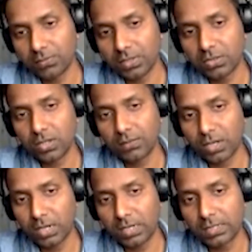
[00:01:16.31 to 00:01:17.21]
first you have
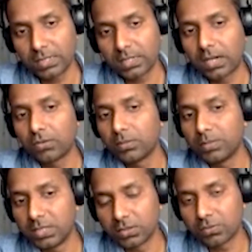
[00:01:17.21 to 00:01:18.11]
to understand how the
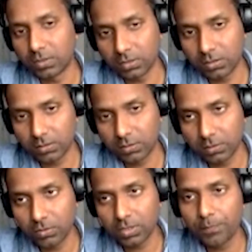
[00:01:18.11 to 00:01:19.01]
business works,
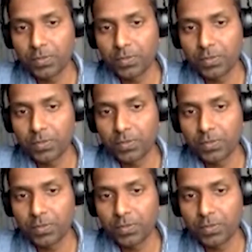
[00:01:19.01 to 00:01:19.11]
okay.